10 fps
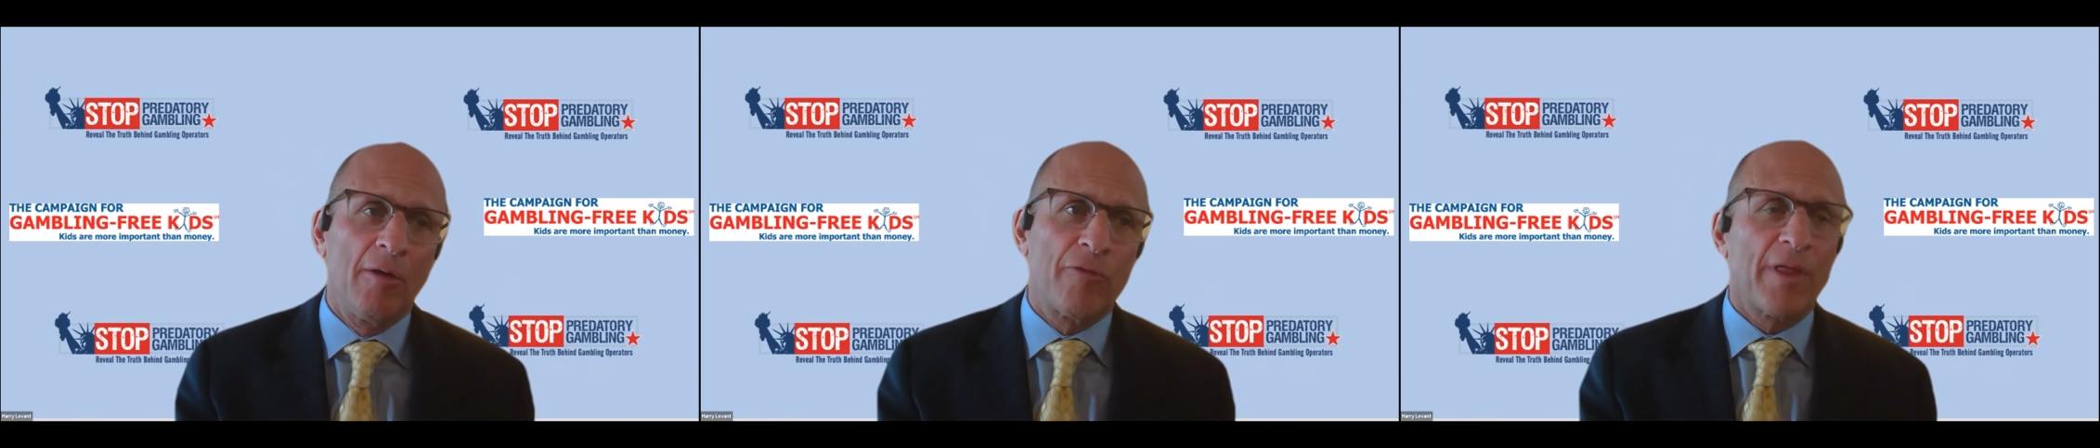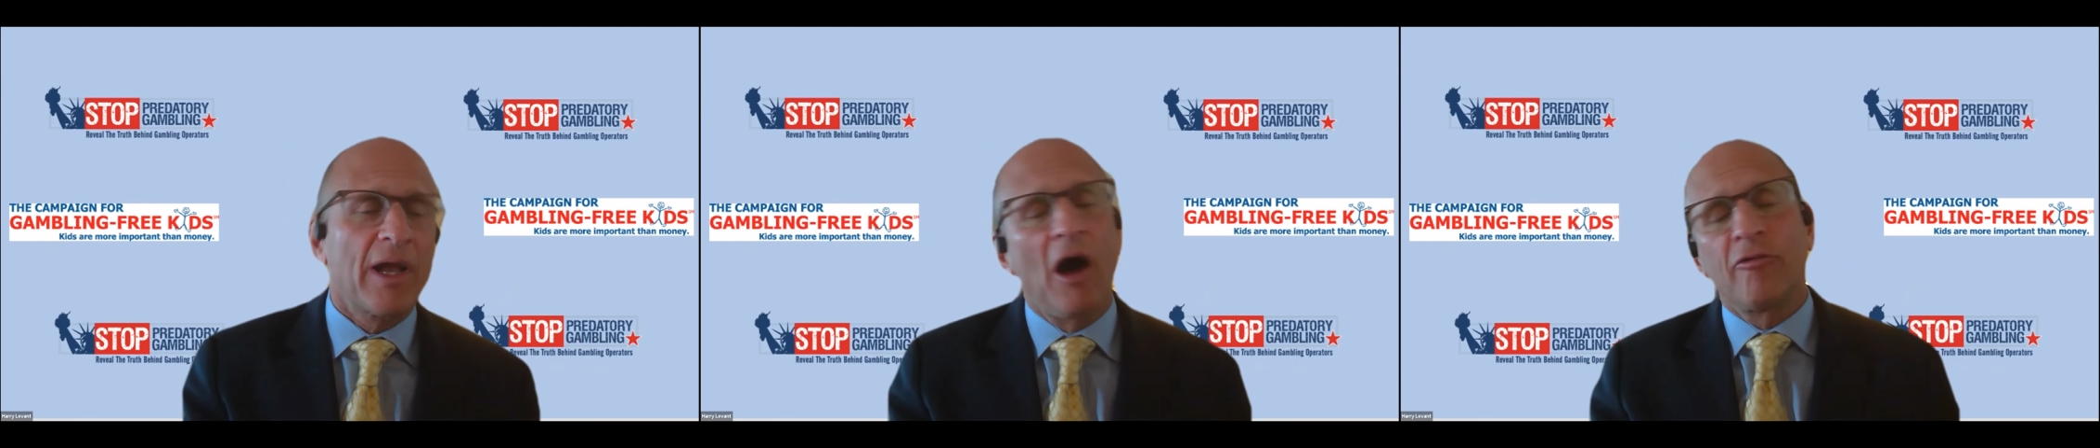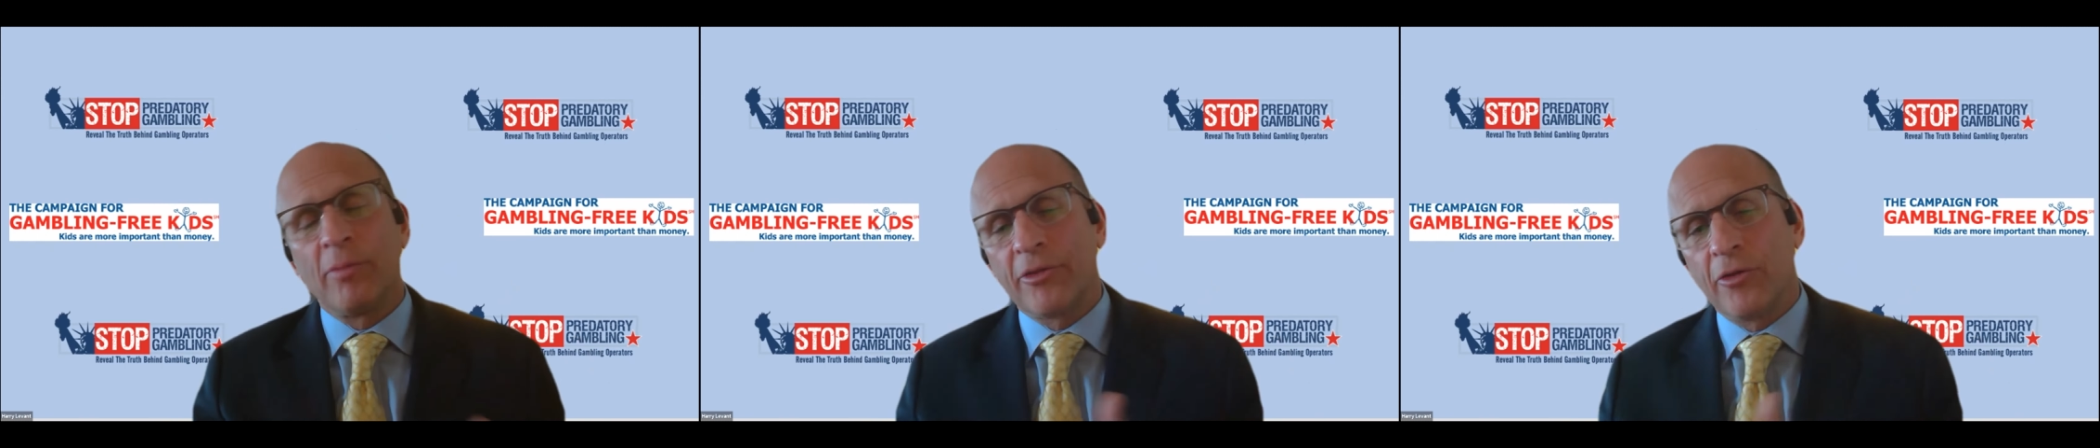for the
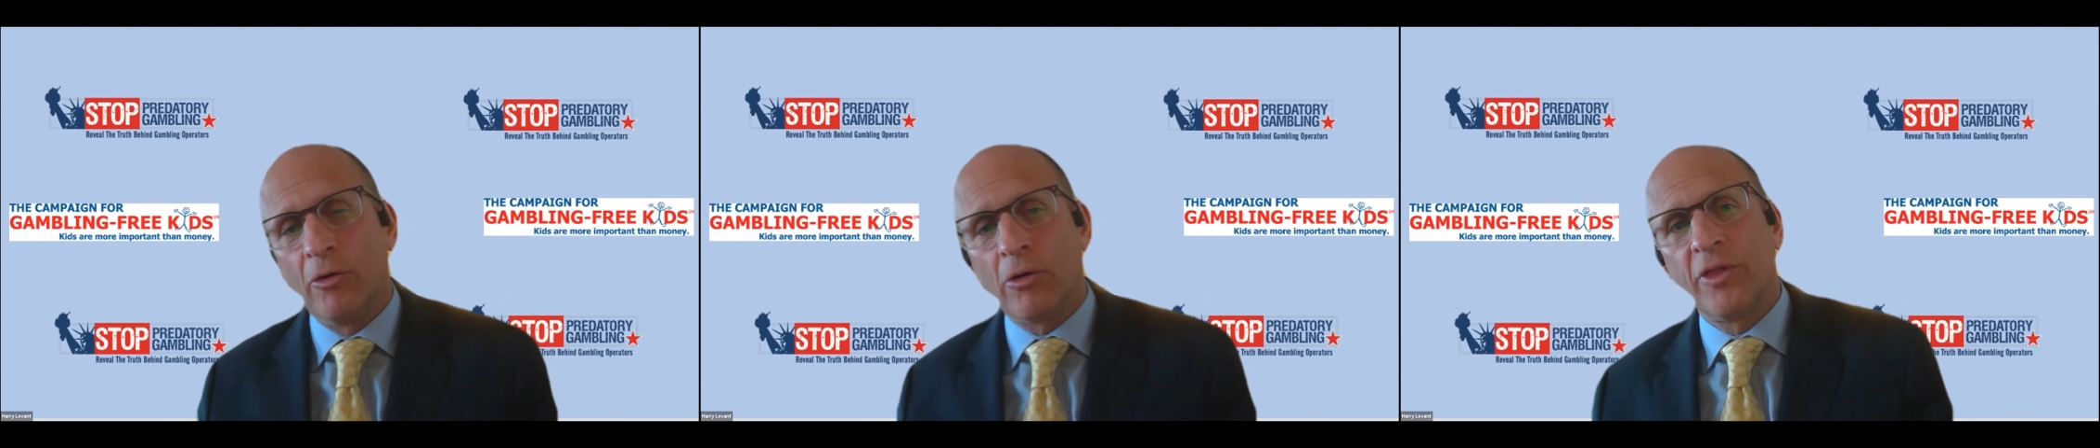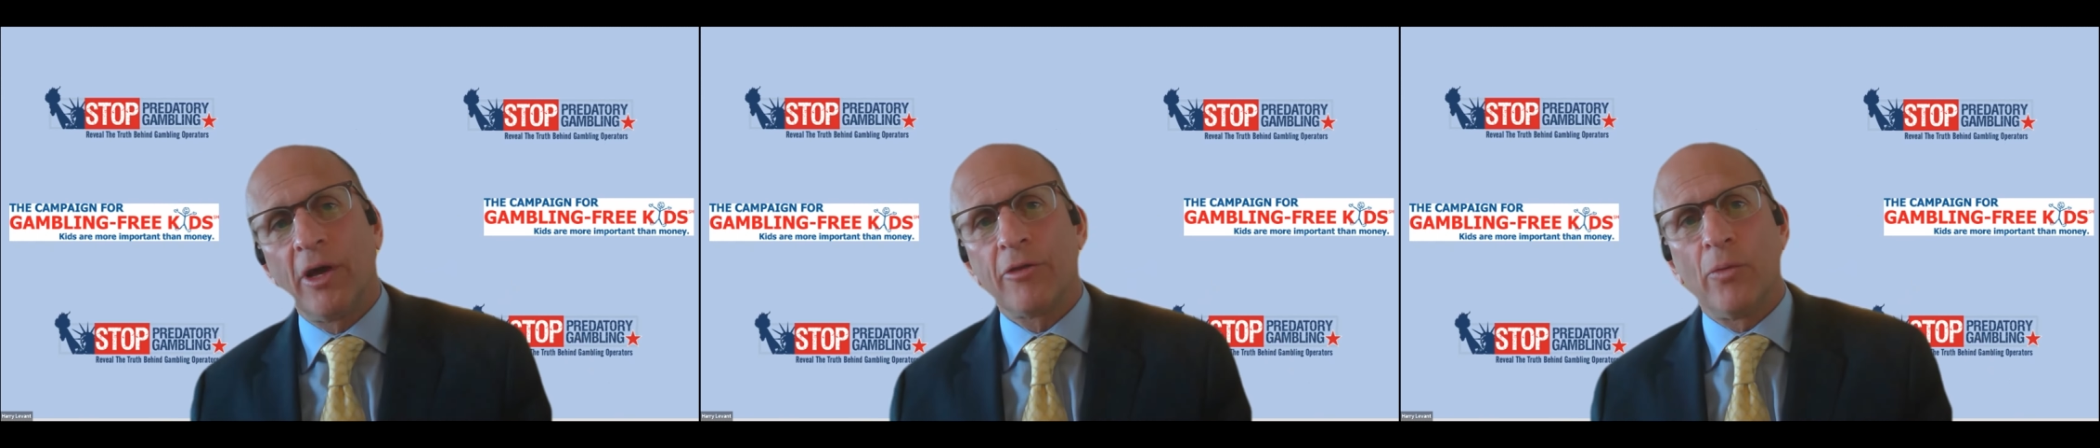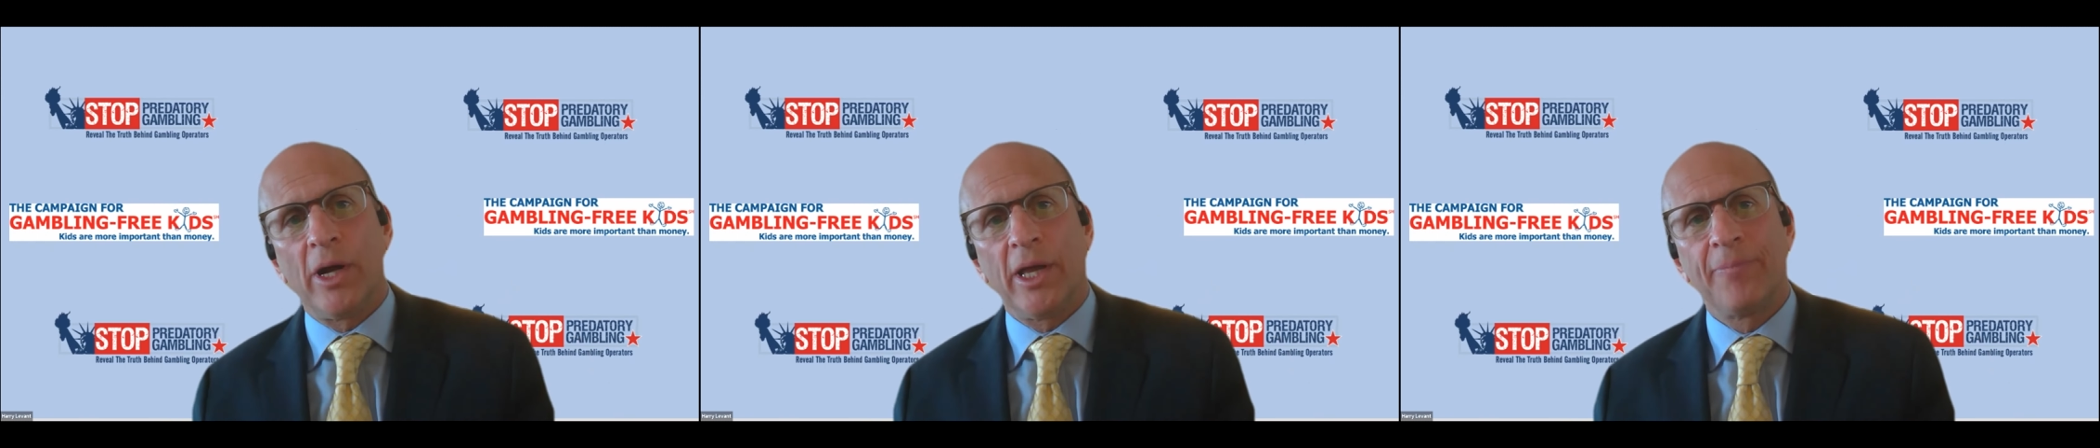government to look the other
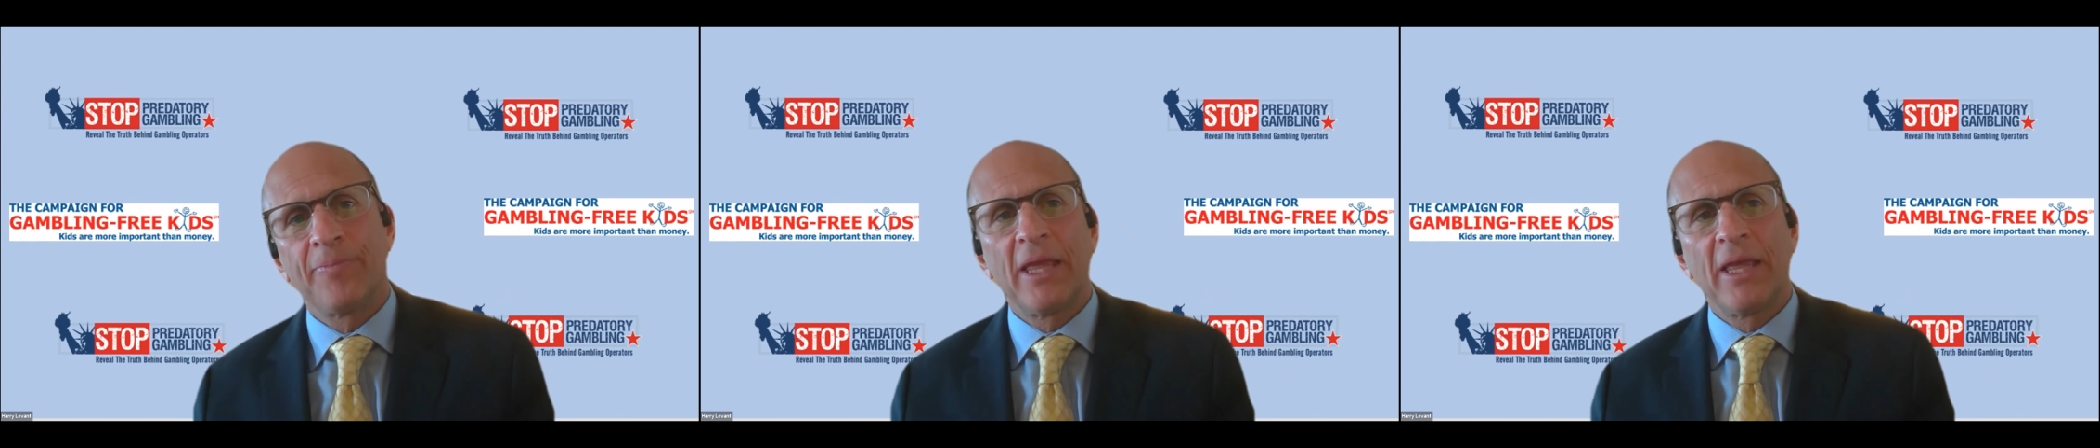way